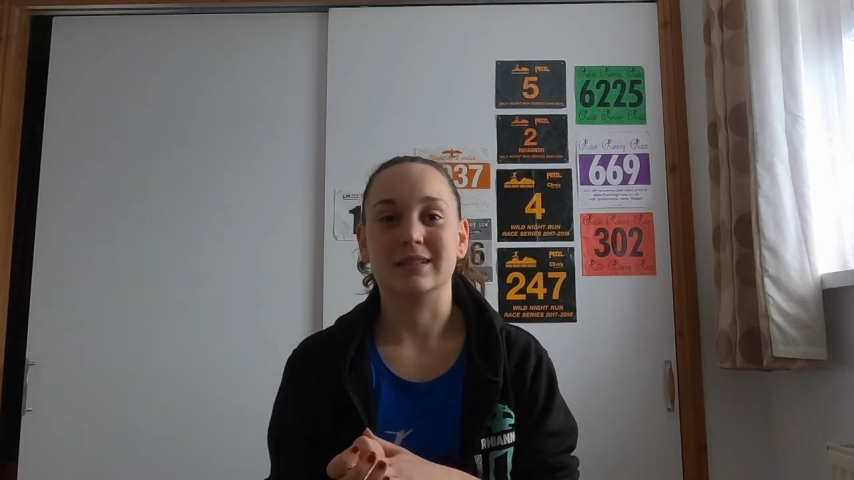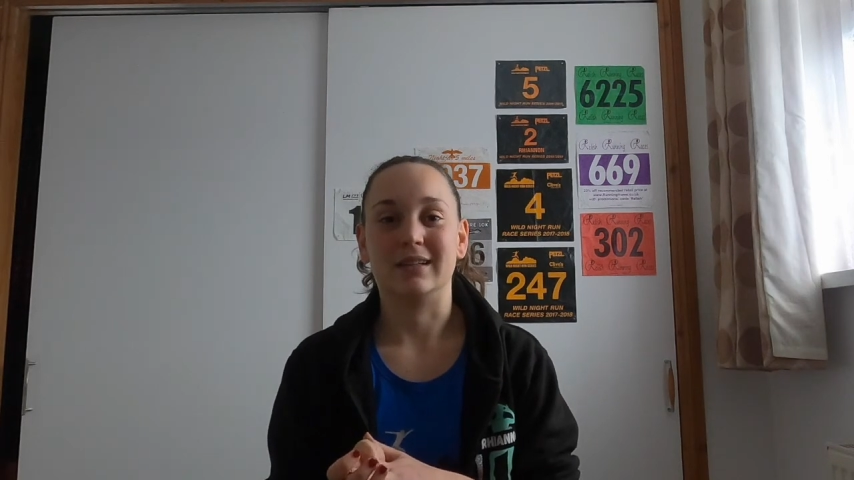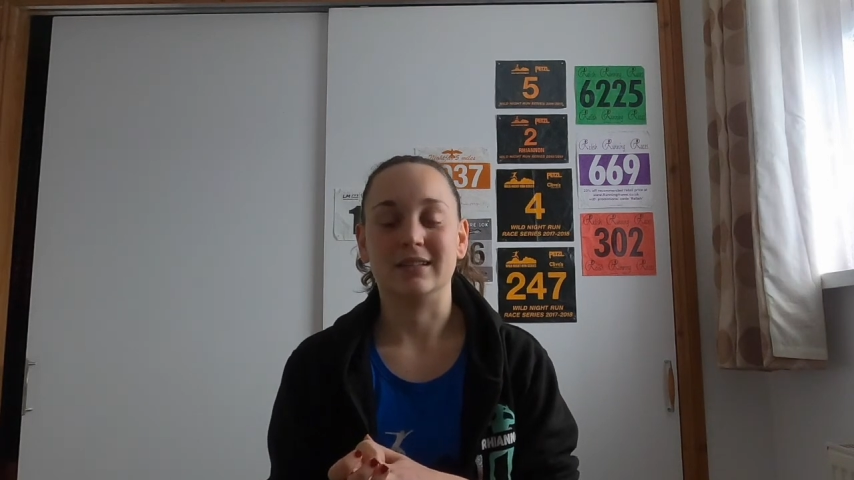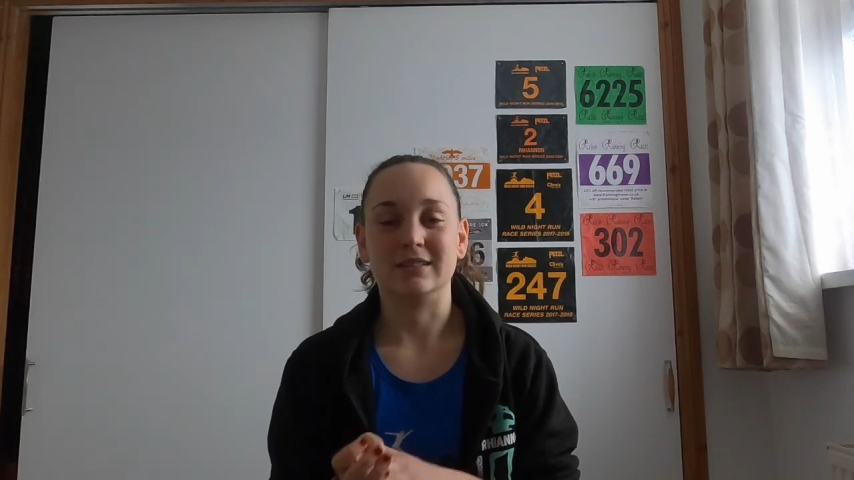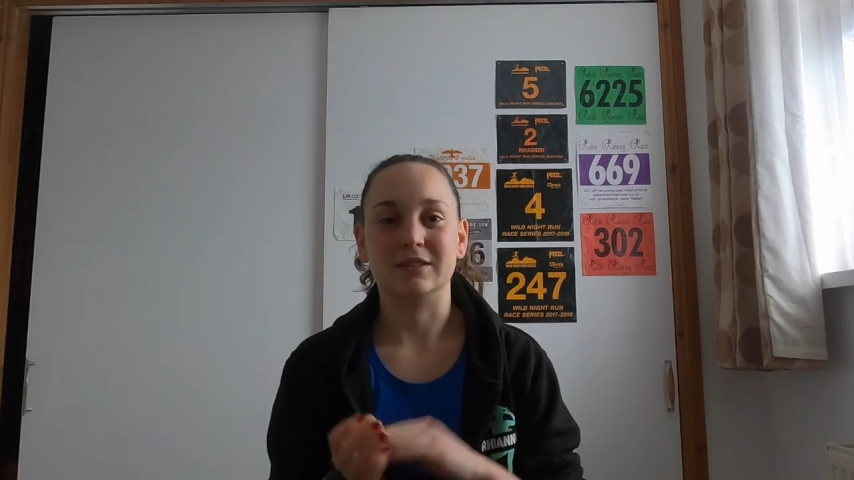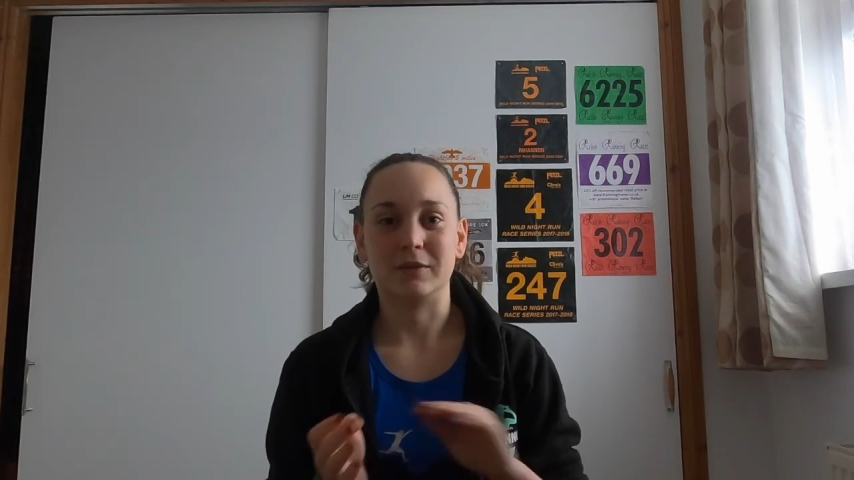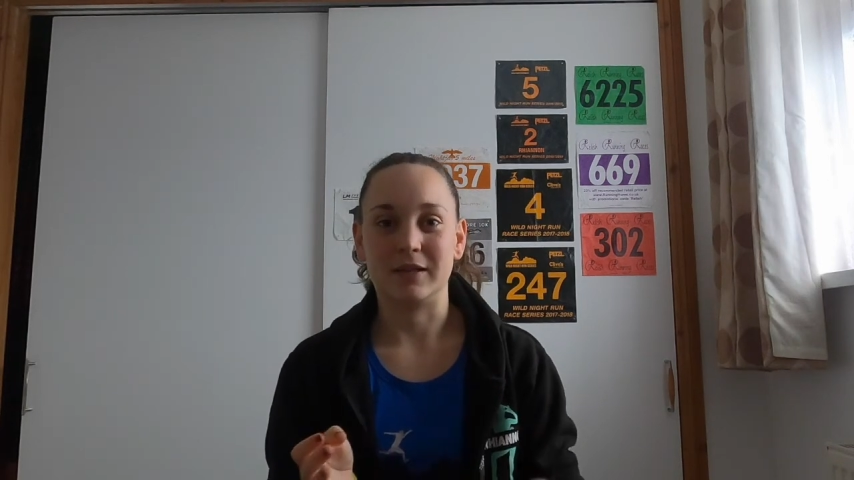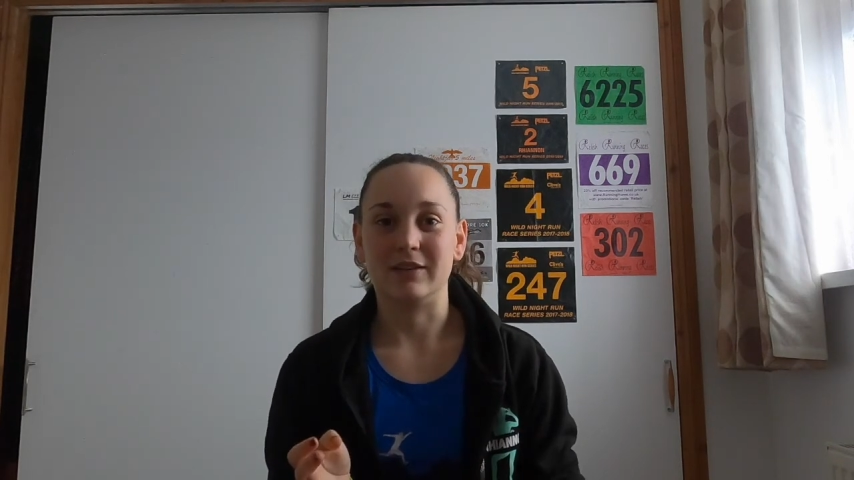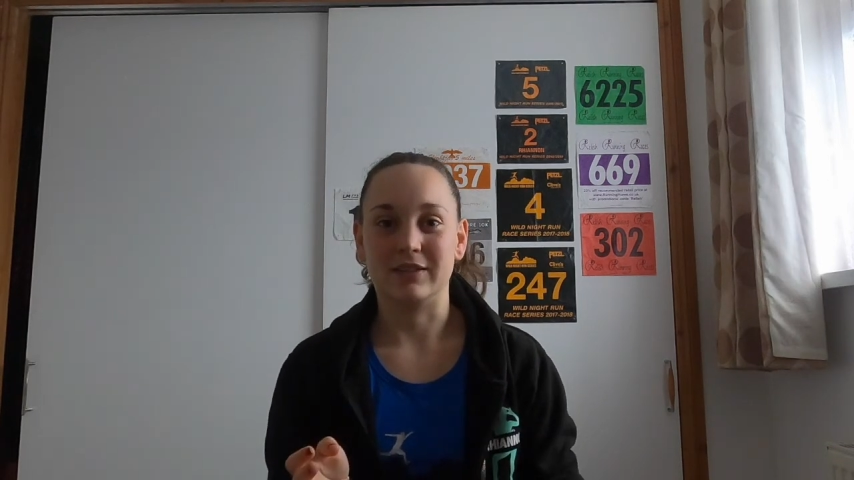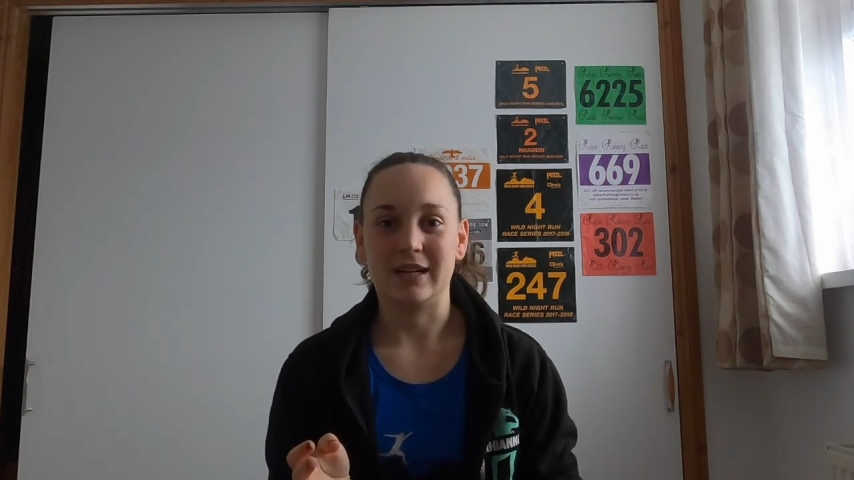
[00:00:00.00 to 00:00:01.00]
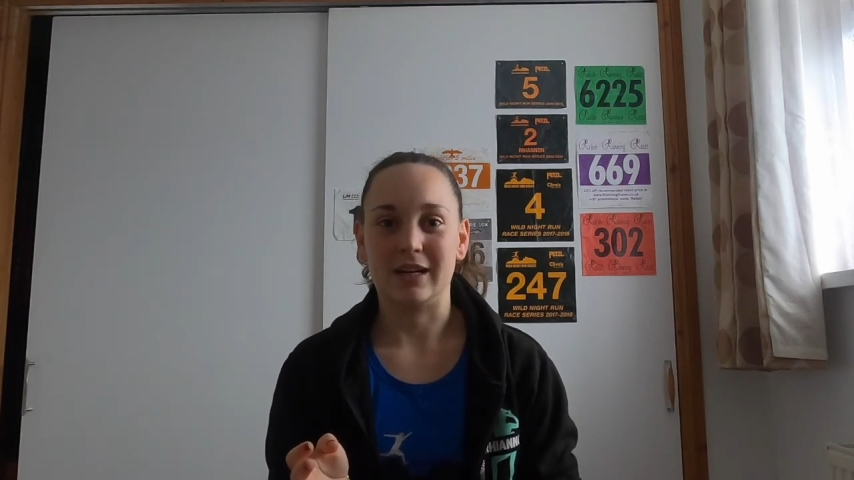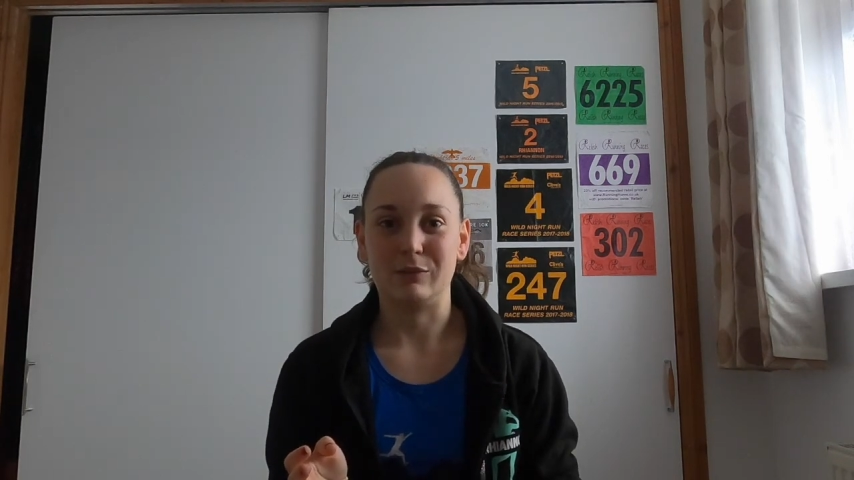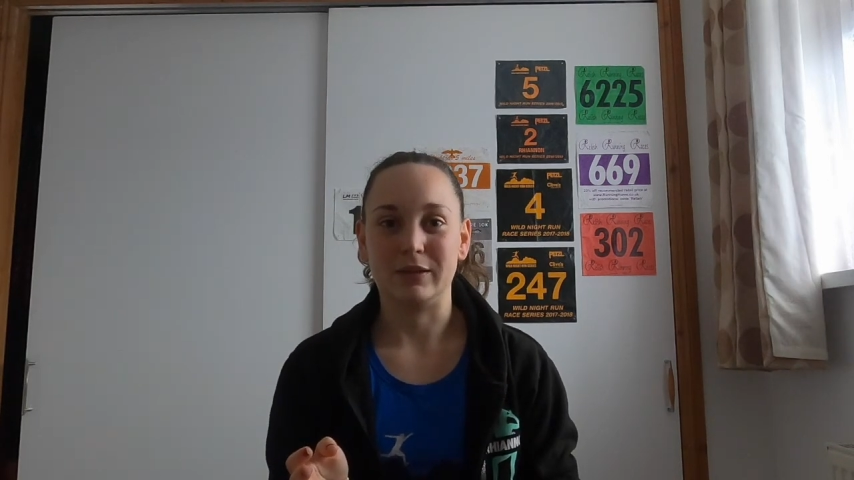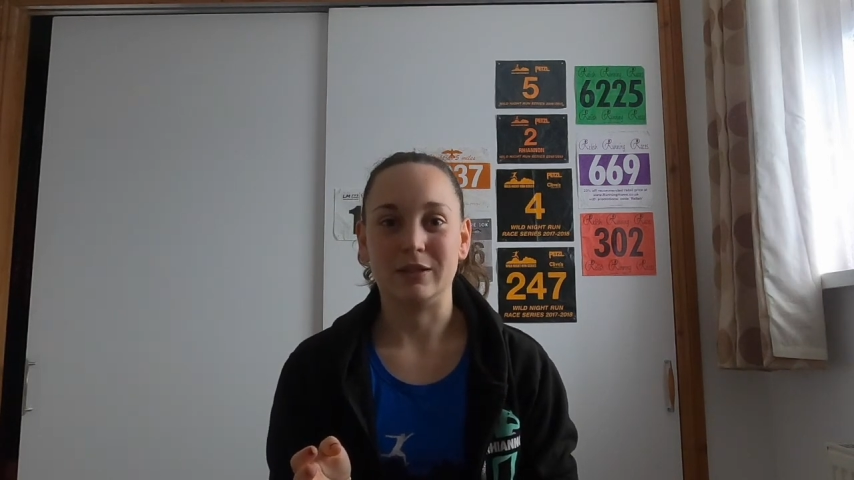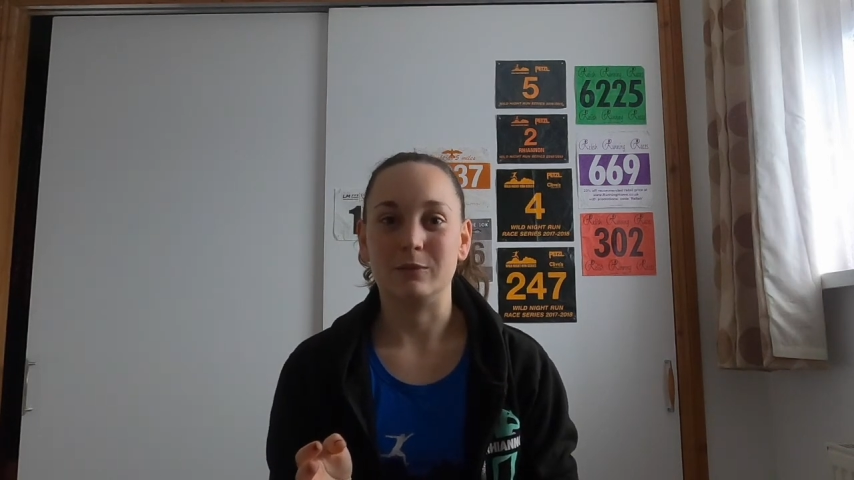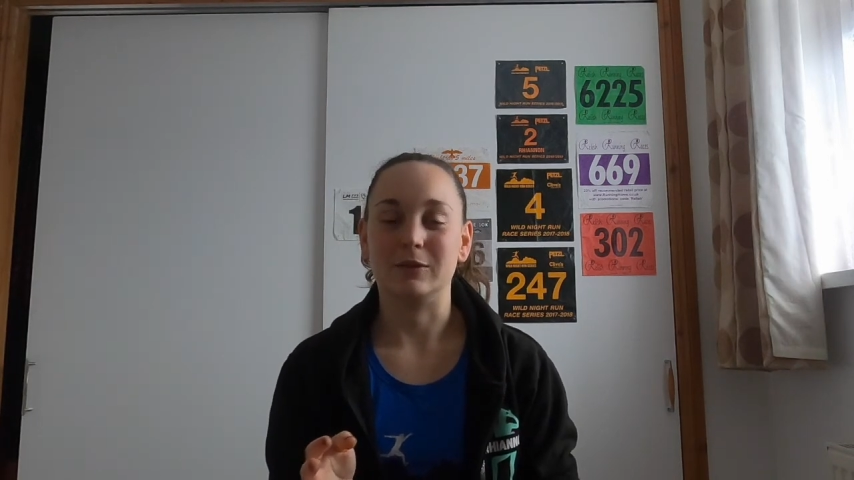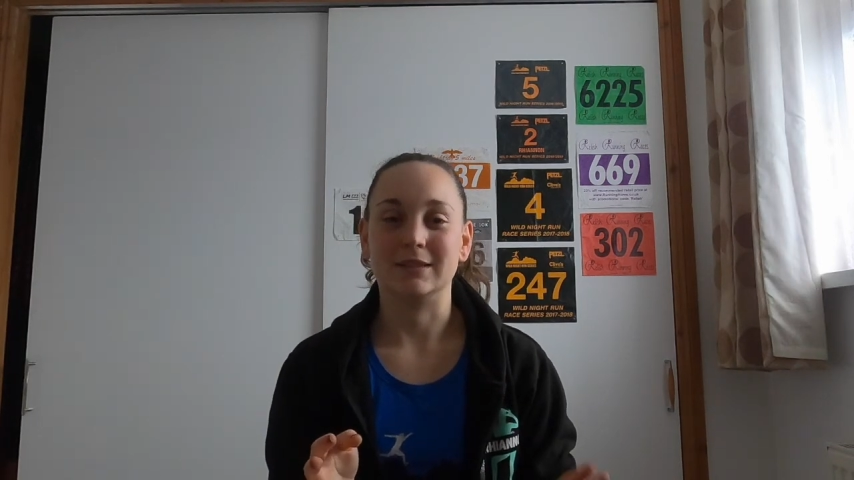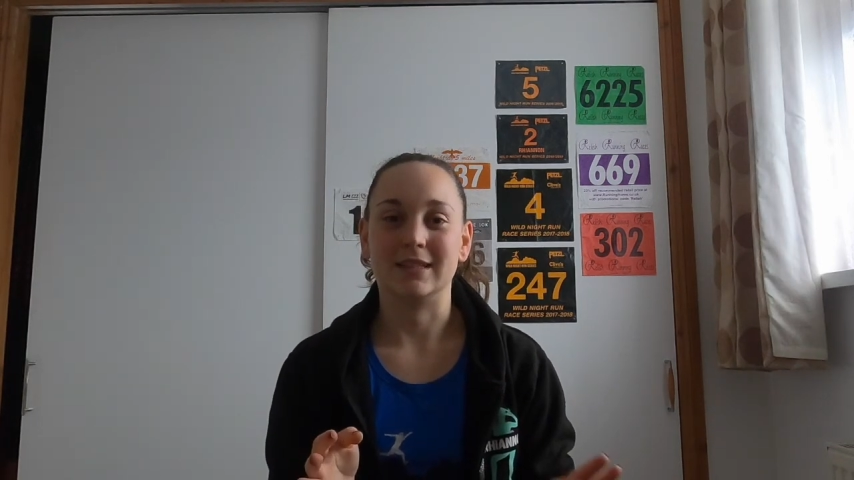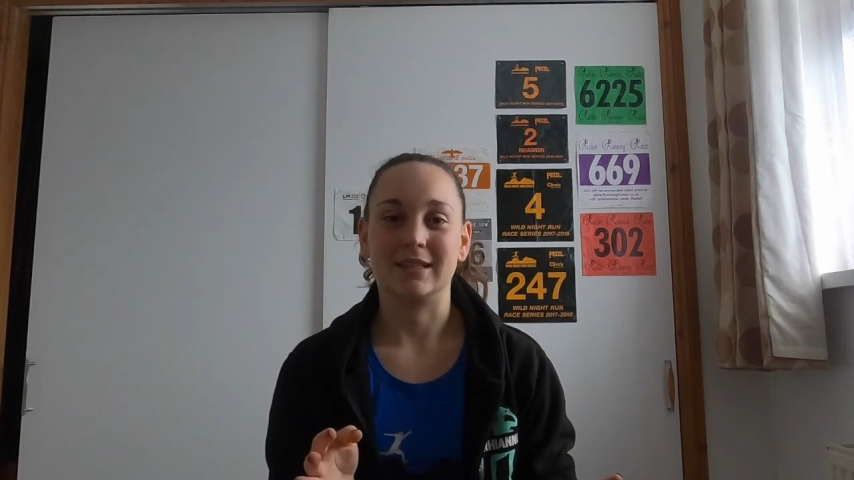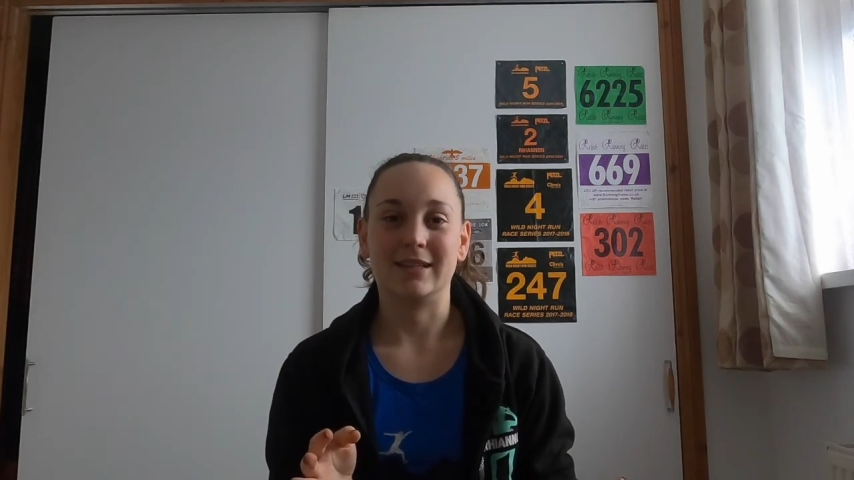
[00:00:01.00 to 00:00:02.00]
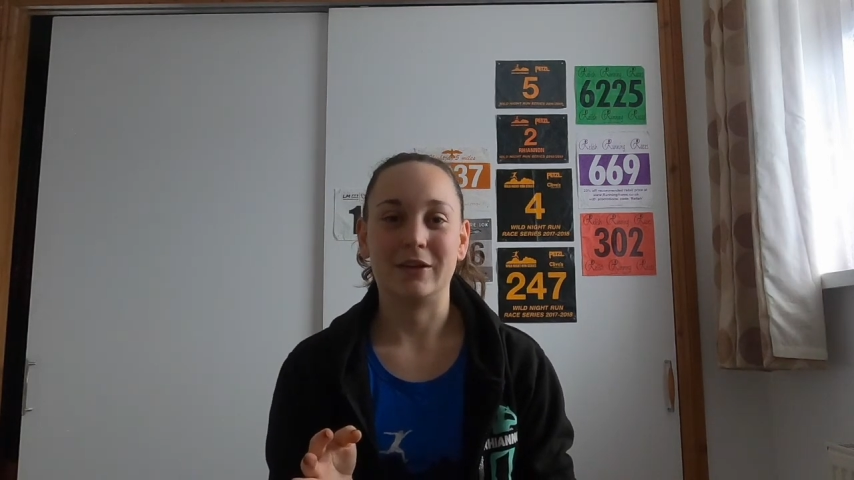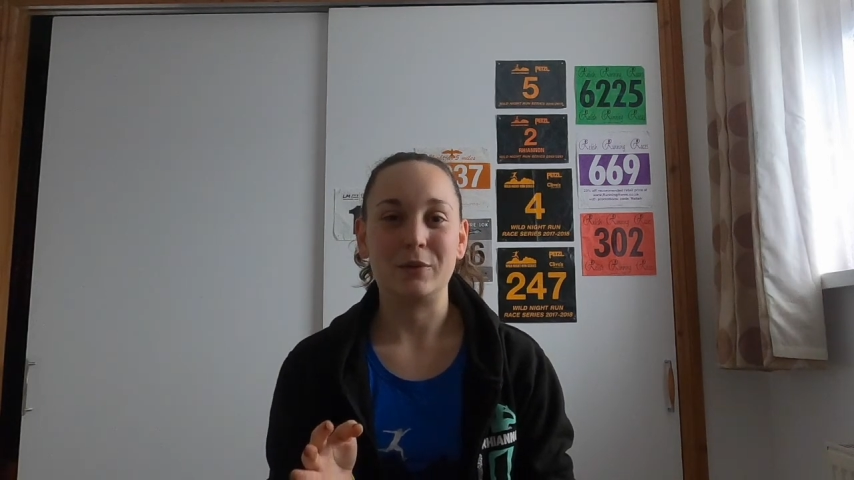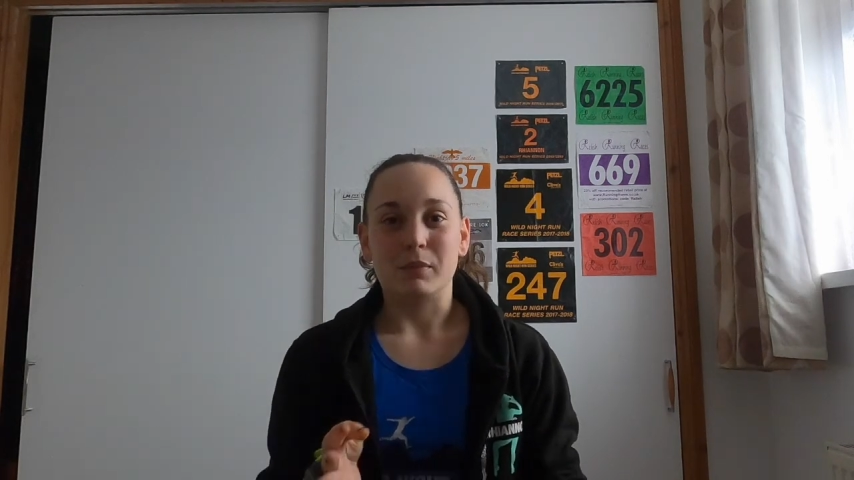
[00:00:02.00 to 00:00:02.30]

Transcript: and I don't have that app anymore, sadly.